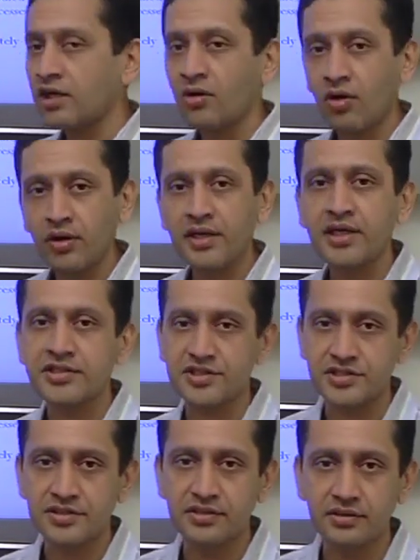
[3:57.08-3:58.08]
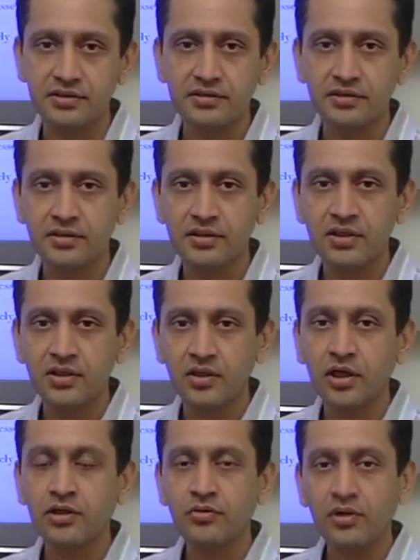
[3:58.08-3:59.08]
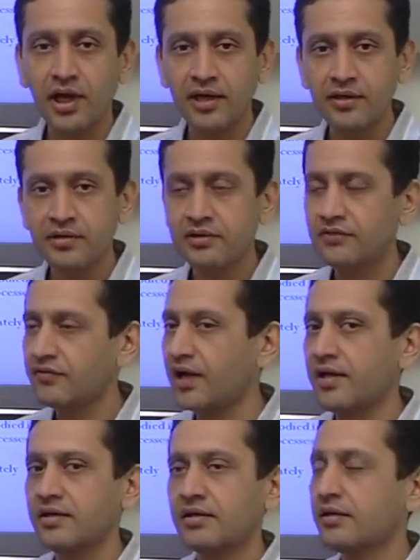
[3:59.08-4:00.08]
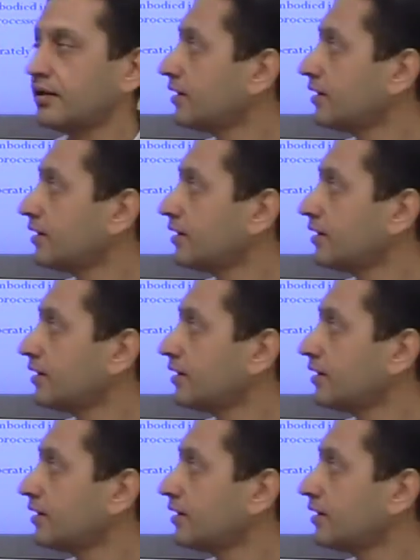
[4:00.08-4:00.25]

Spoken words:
in an organization, okay, to identify,